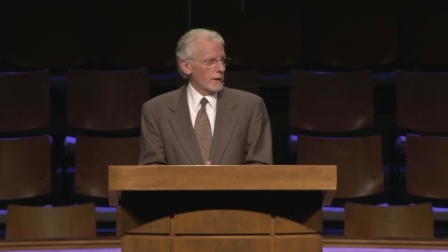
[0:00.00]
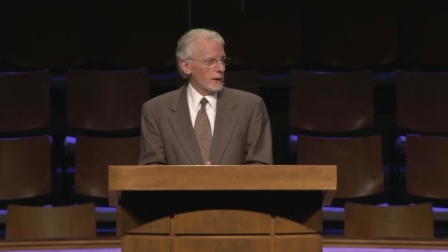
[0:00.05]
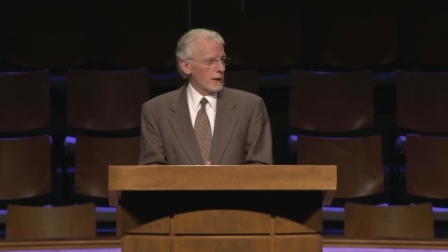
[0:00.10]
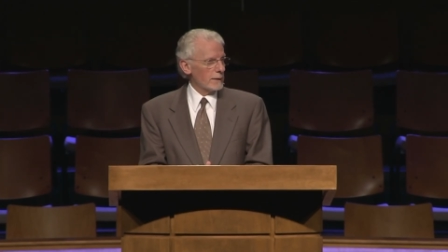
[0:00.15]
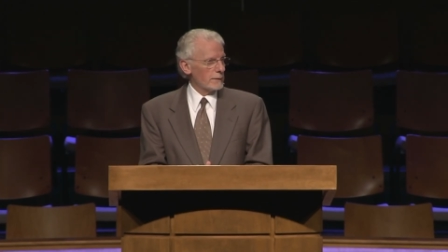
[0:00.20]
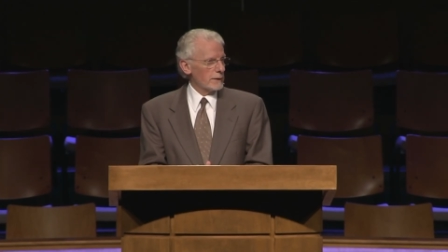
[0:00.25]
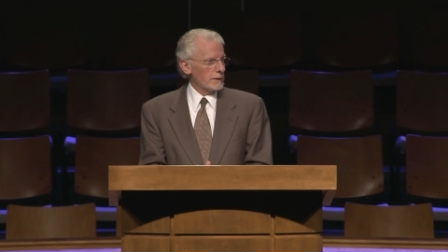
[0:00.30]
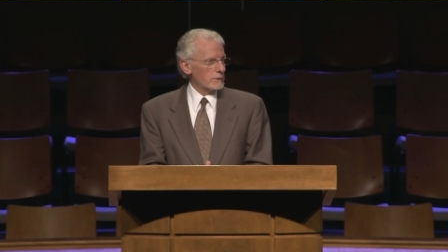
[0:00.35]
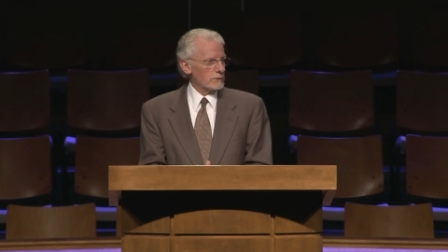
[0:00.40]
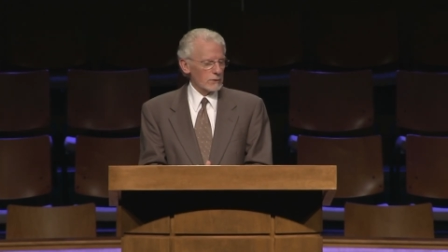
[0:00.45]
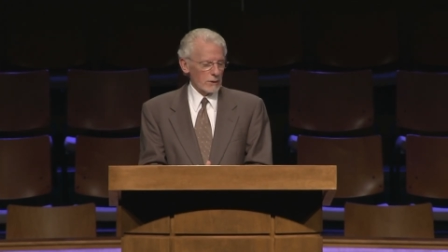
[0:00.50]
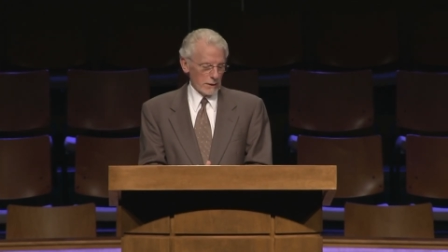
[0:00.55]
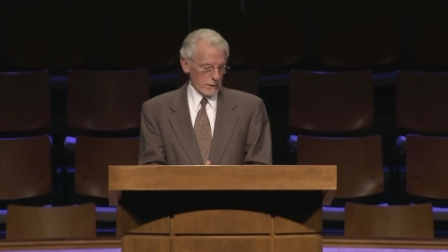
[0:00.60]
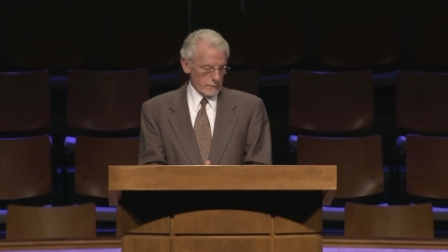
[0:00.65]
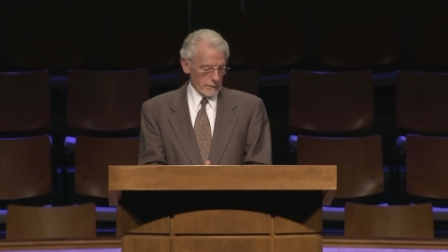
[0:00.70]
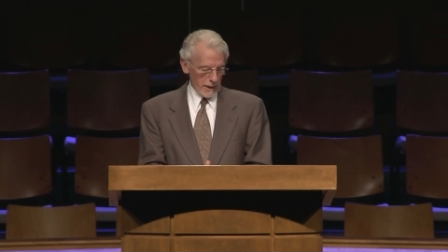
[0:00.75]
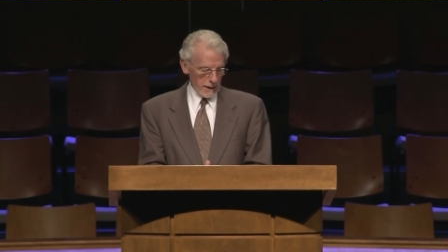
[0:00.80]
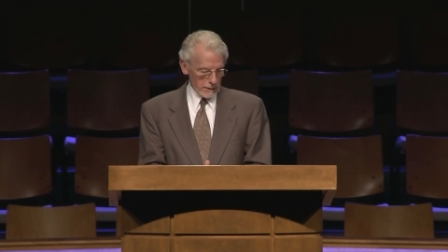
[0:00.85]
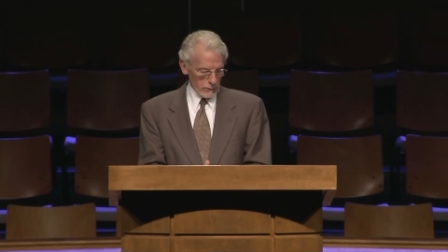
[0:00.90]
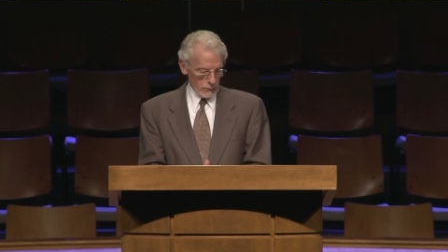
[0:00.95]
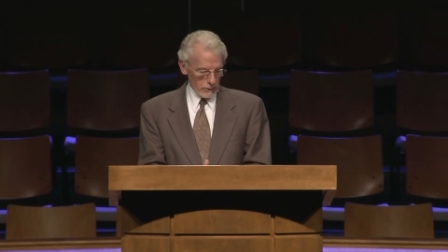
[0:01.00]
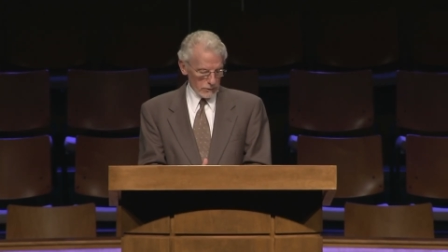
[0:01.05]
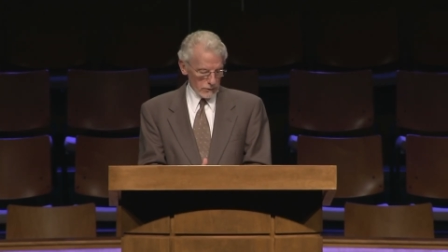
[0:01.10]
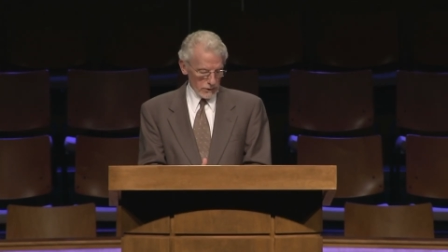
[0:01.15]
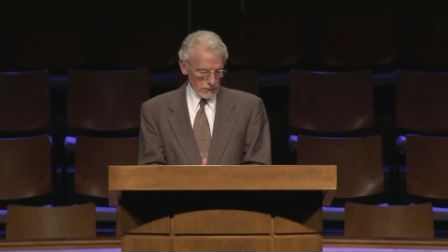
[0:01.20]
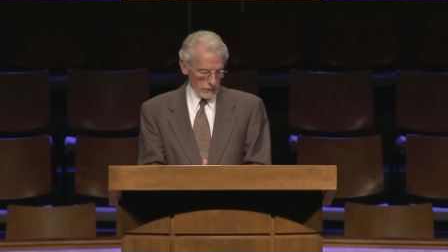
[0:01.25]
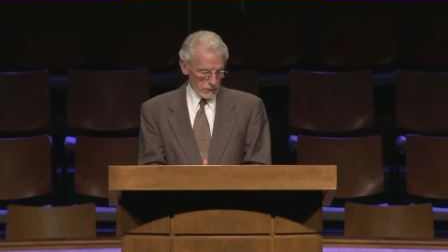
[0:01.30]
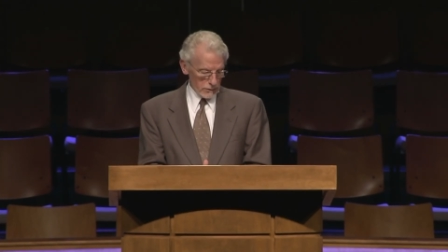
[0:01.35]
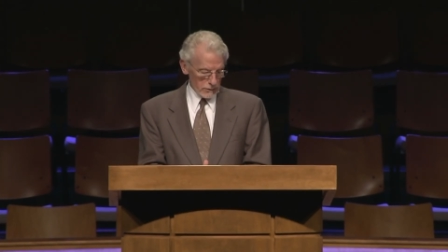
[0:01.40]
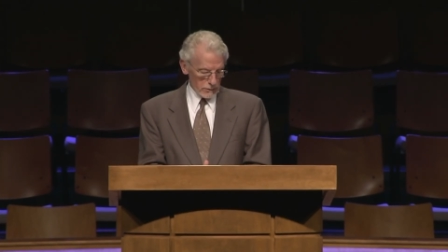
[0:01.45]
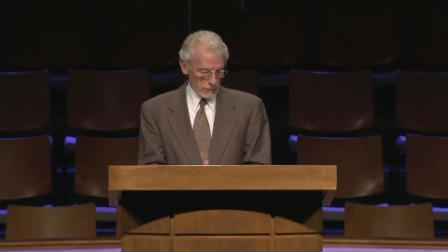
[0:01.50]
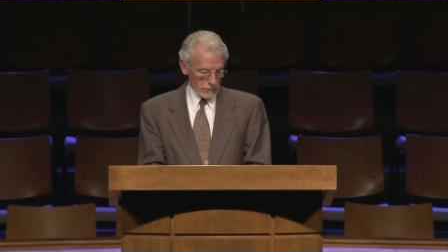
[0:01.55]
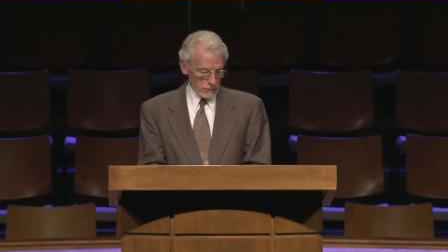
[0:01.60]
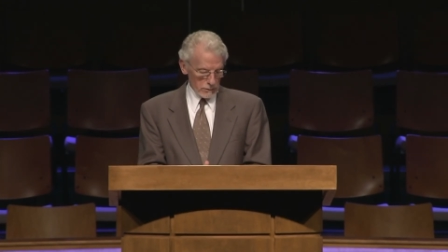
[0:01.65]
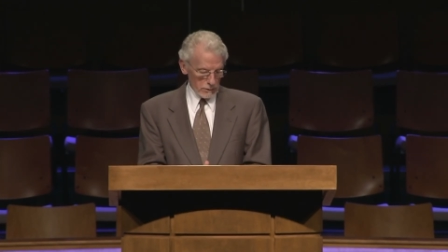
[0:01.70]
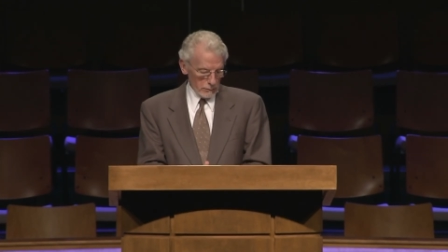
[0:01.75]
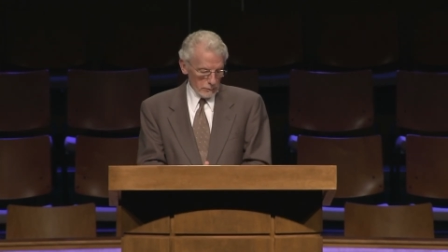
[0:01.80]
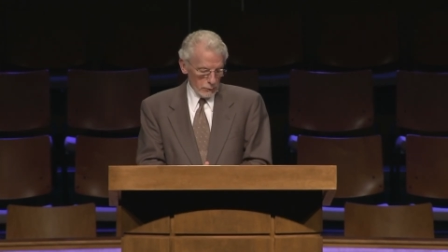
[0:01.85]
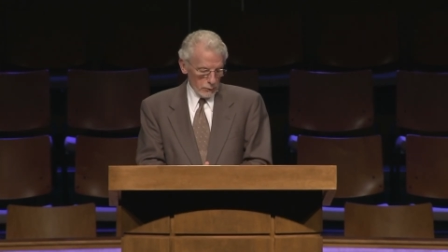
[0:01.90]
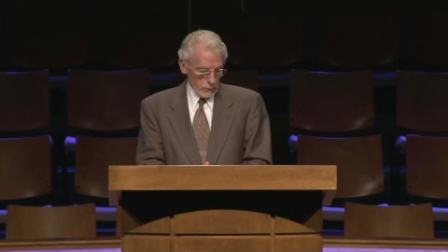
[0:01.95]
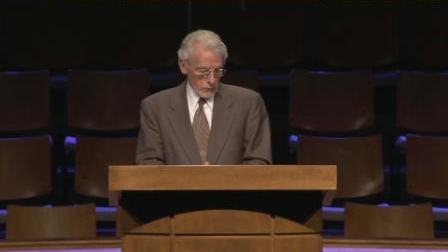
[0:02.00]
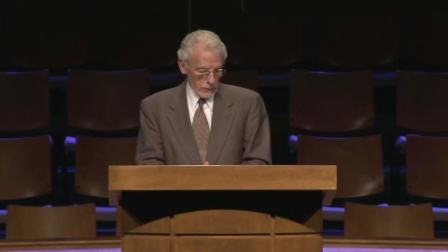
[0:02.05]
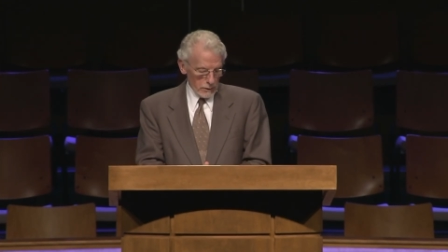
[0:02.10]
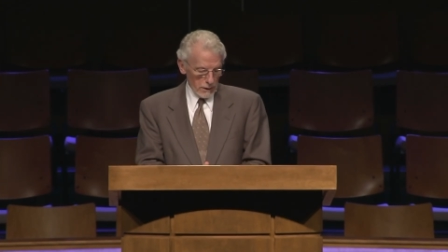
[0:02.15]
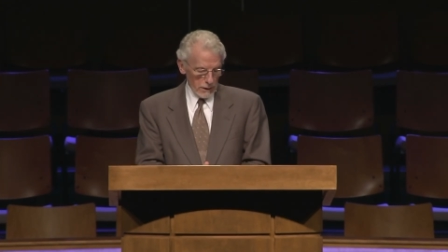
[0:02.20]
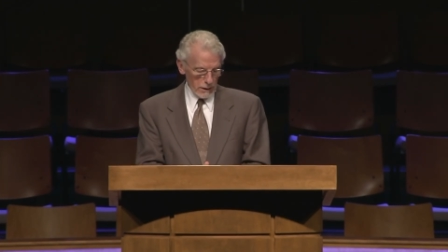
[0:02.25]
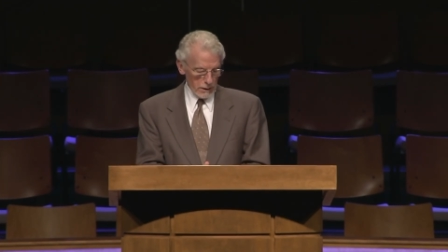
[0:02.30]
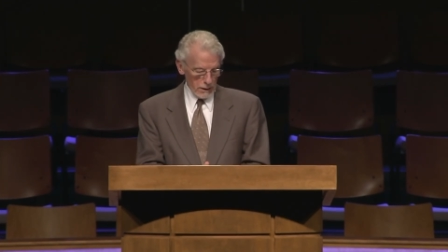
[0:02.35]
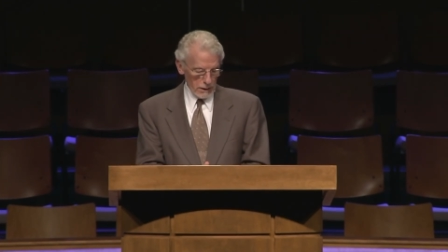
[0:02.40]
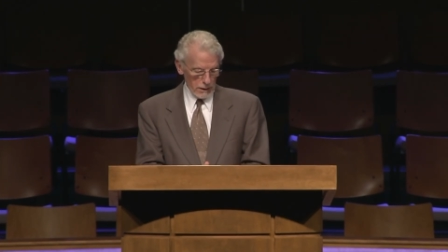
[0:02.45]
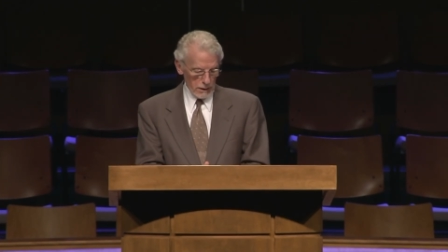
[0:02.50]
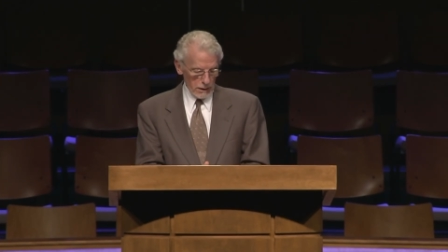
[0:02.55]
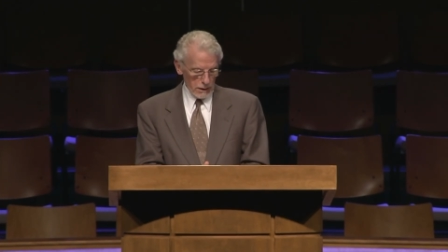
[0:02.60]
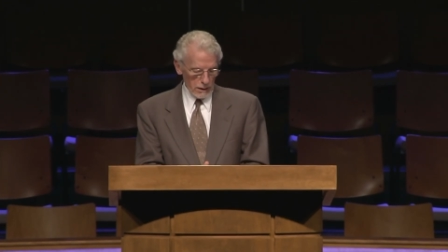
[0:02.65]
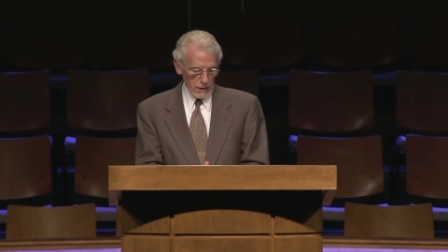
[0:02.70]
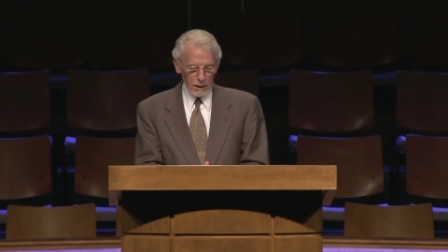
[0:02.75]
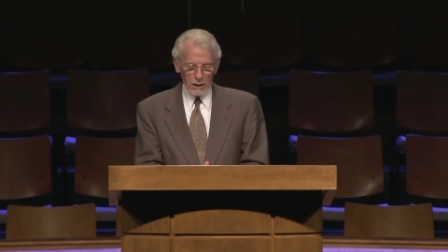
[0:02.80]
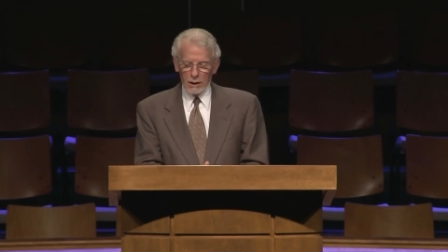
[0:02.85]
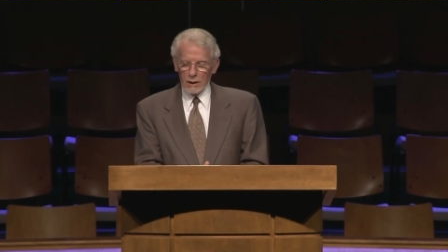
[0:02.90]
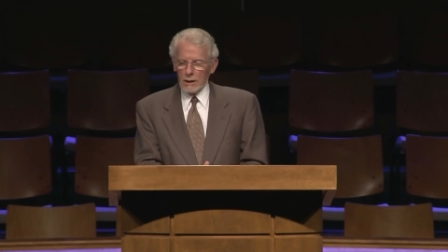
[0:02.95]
I mean, it's not a matter we just support any